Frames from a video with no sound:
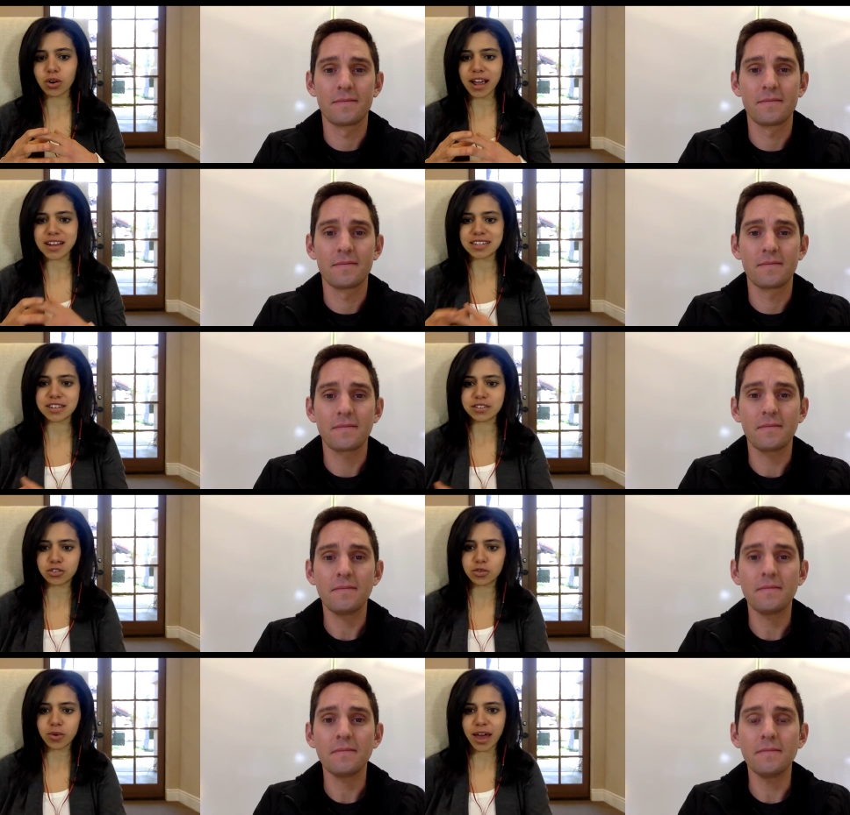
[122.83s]
Speaker 1: ideas
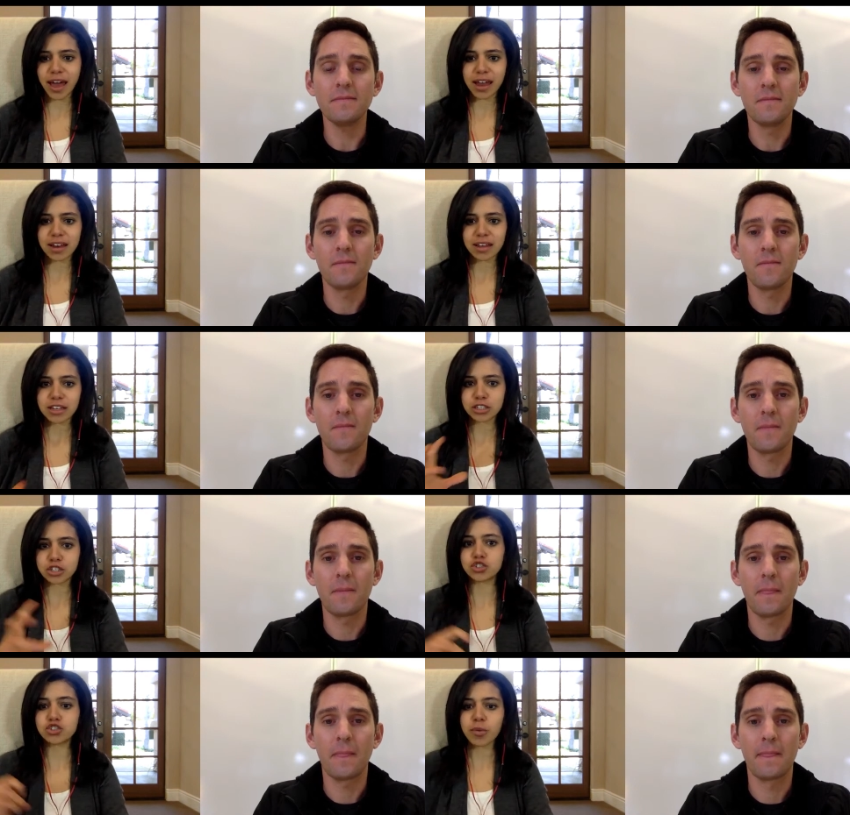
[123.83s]
you had to
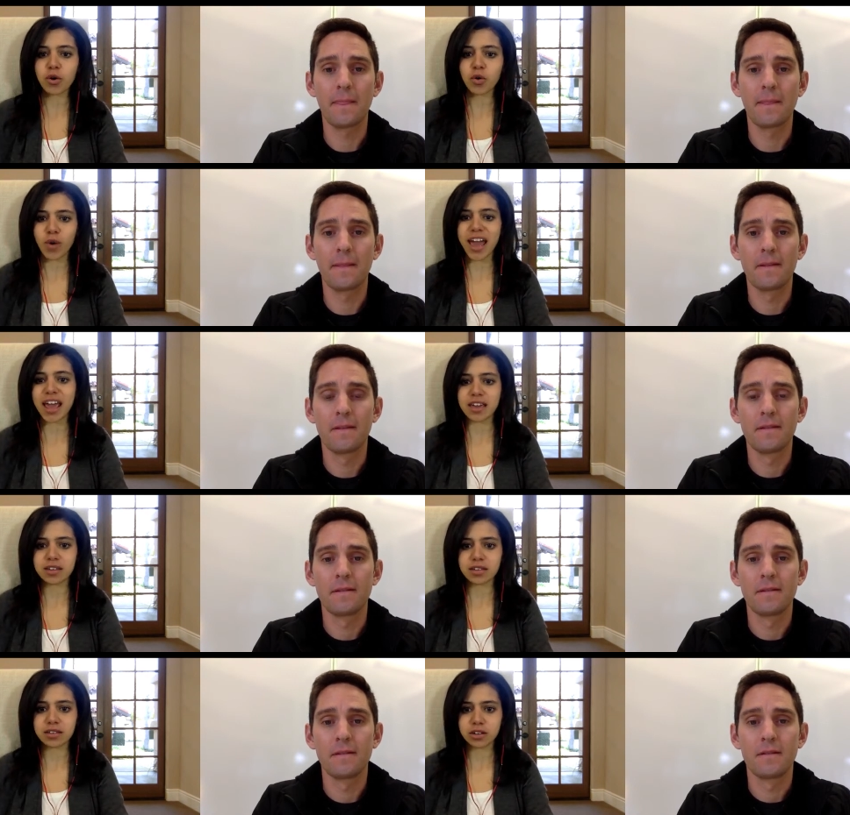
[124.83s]
strip away
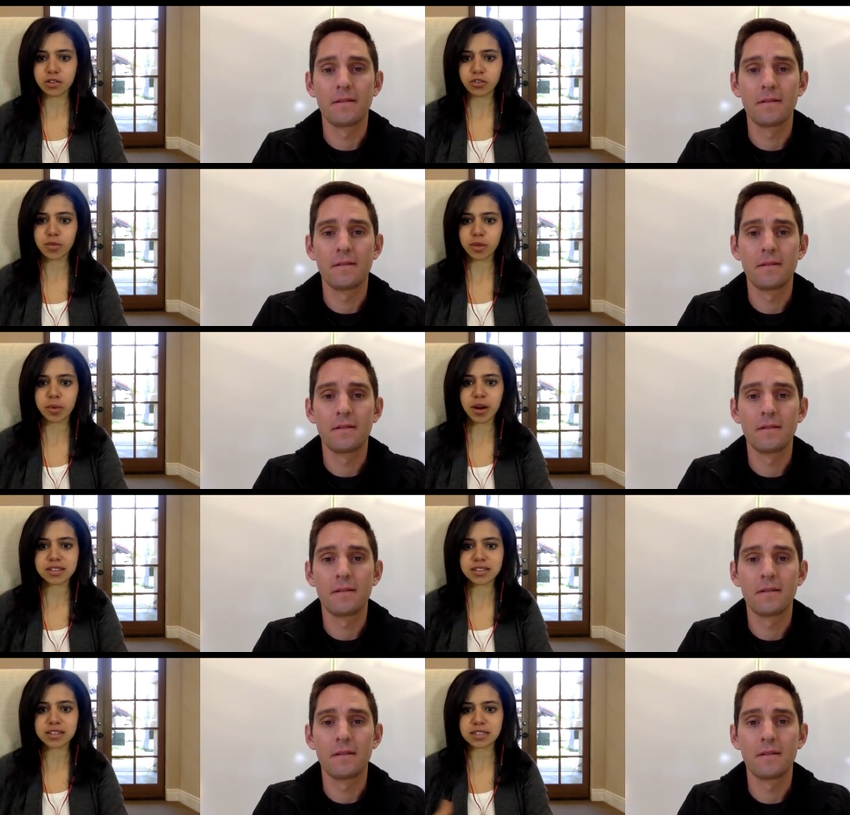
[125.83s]
from the
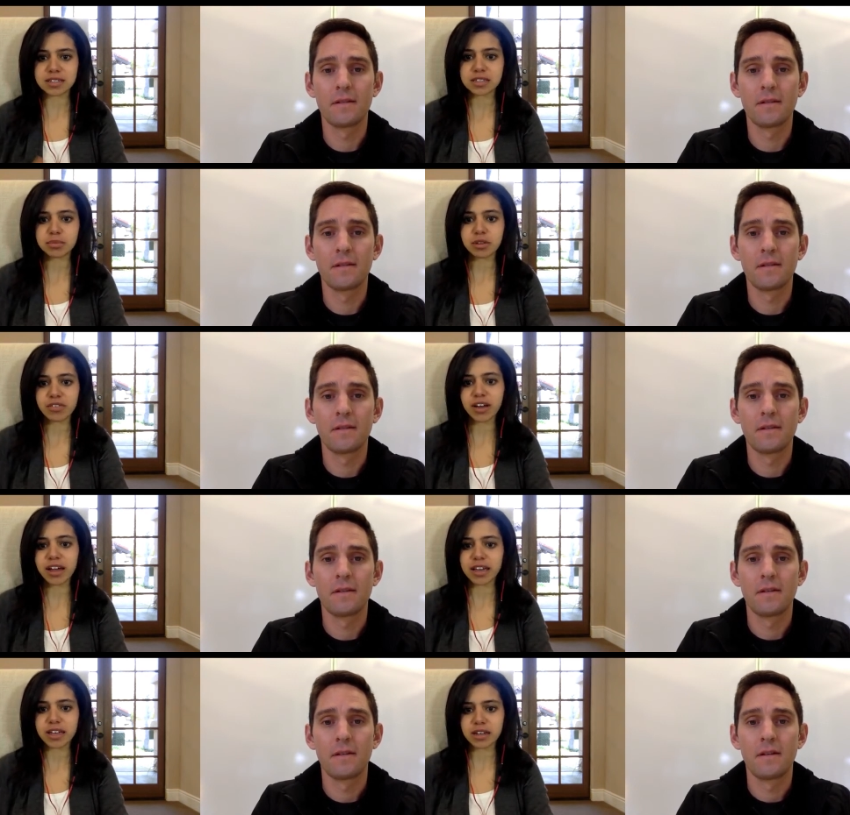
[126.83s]
process and simplify
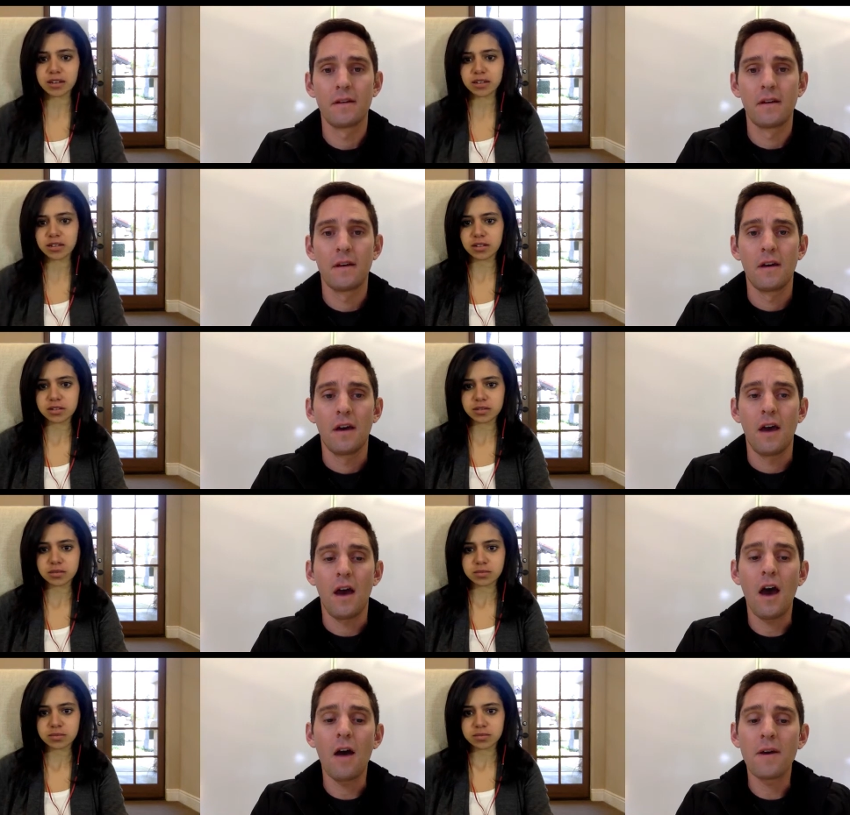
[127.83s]
it?
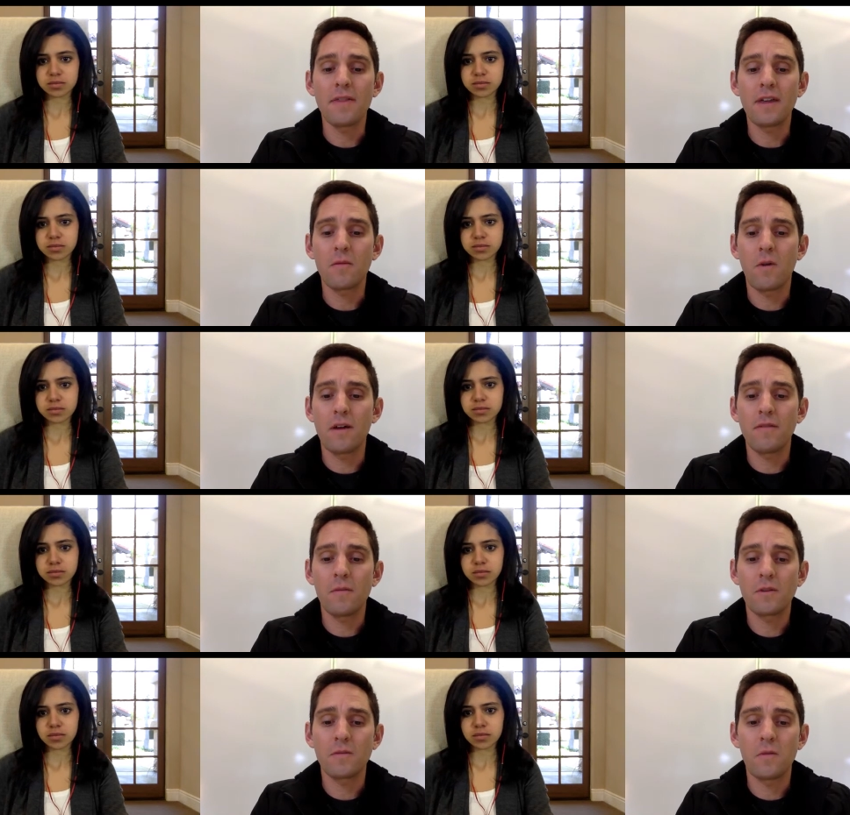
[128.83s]
Speaker 2: I think one of them
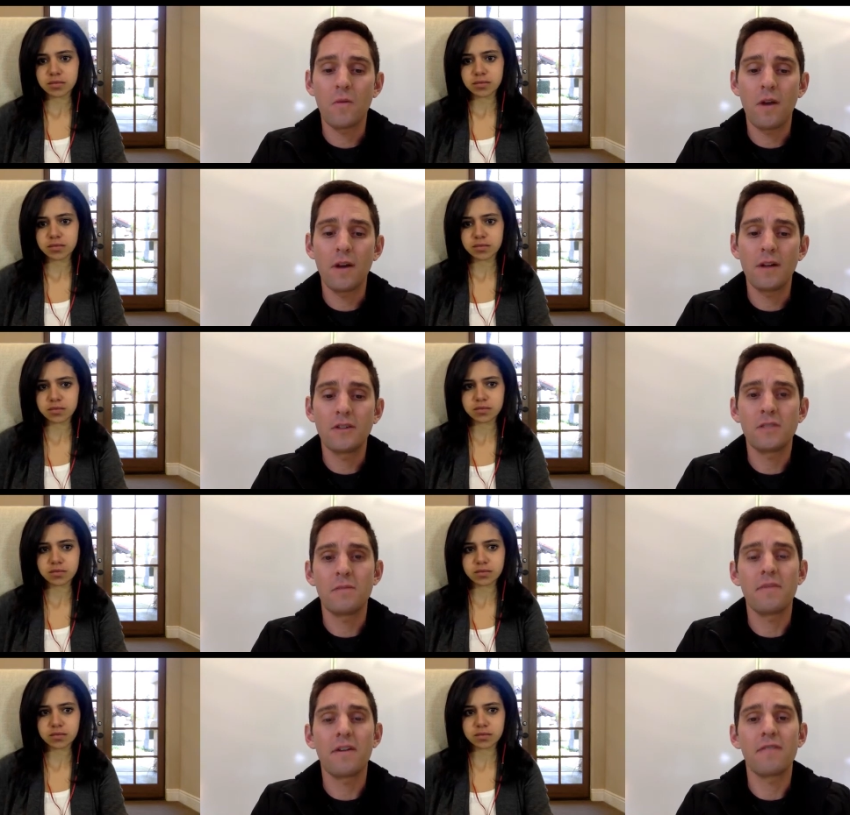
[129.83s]
was we wanted it to just
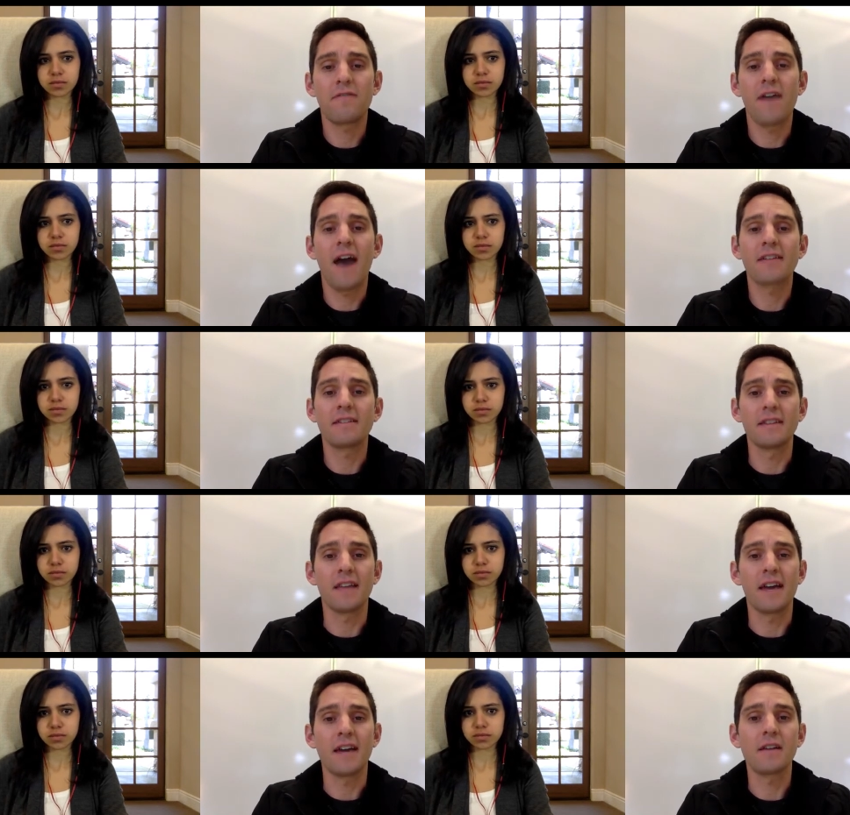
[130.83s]
be very fast and
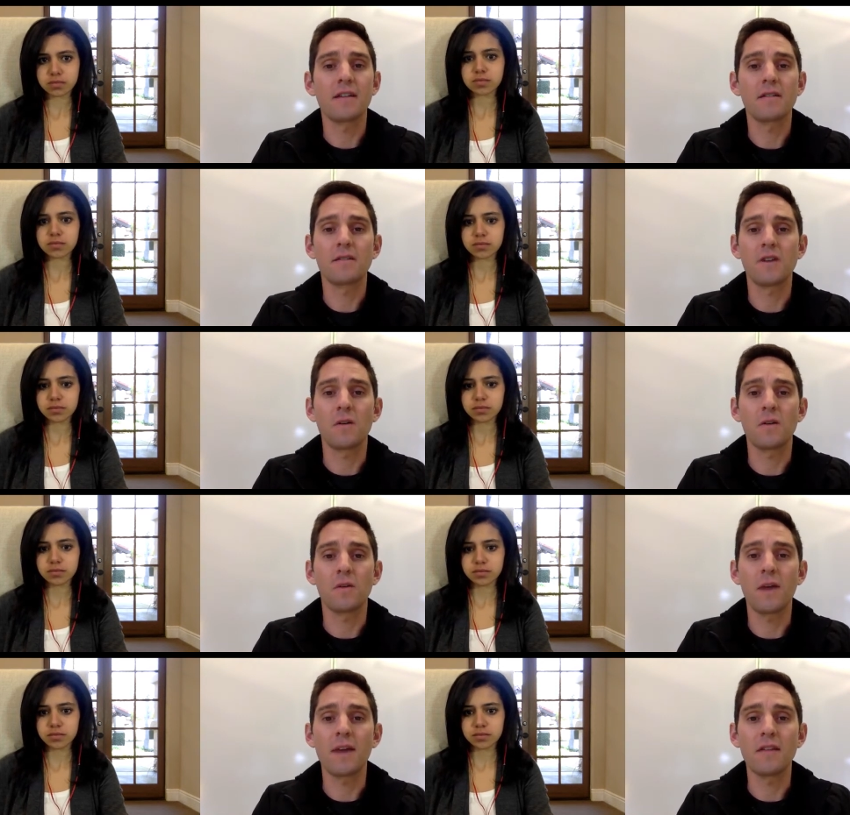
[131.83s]
light. So in the
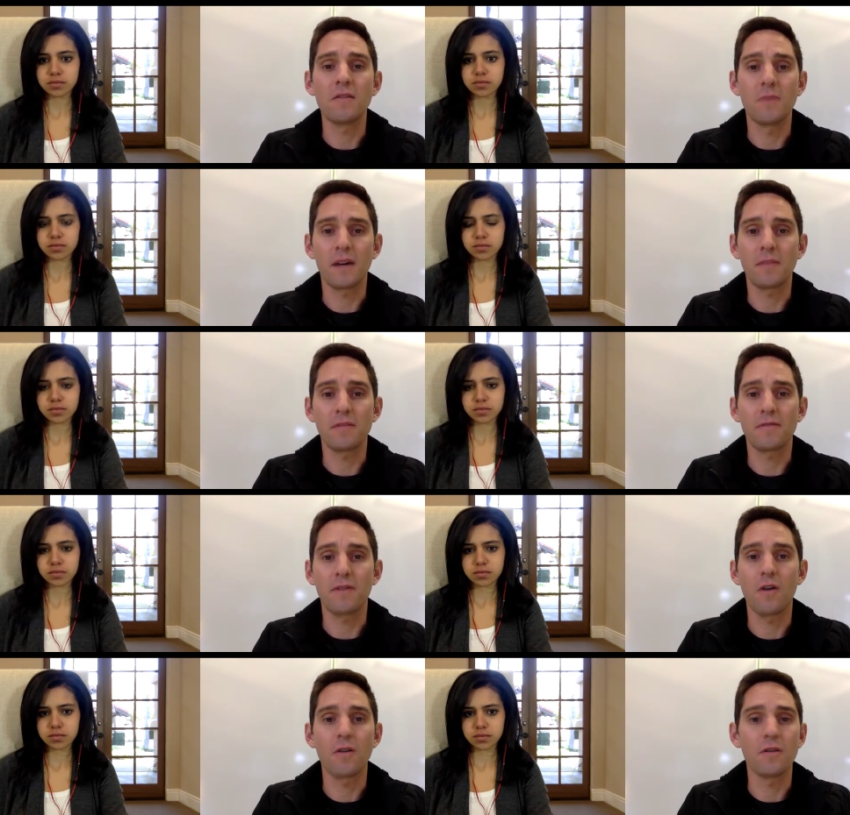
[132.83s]
way that you pick up your
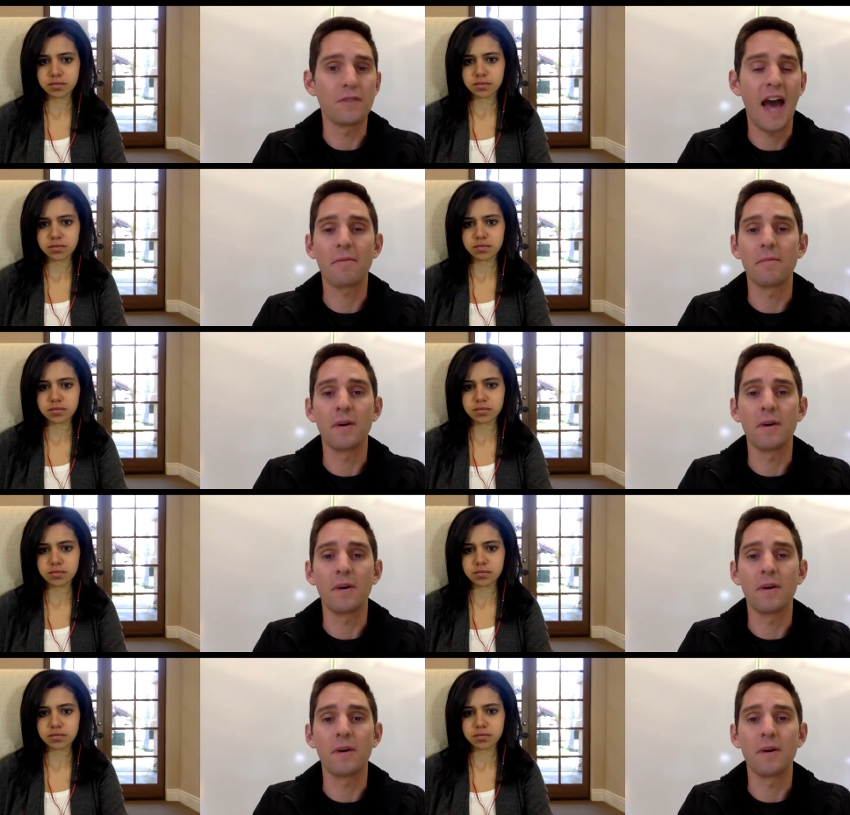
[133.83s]
phone and you tap a